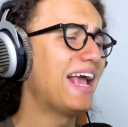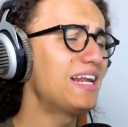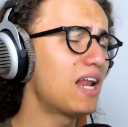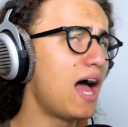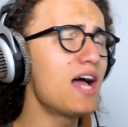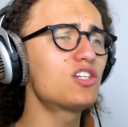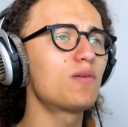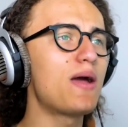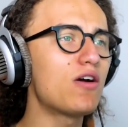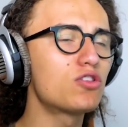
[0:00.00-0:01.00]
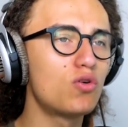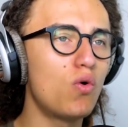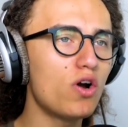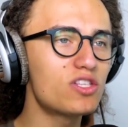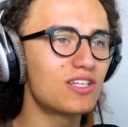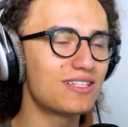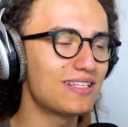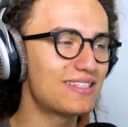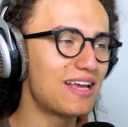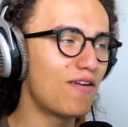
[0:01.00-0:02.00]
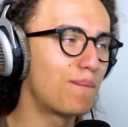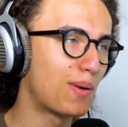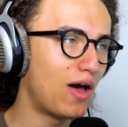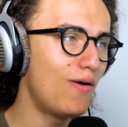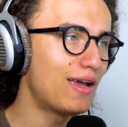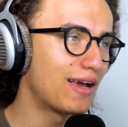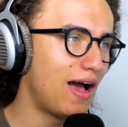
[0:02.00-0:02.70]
It launched a barrel towards us instead of blowing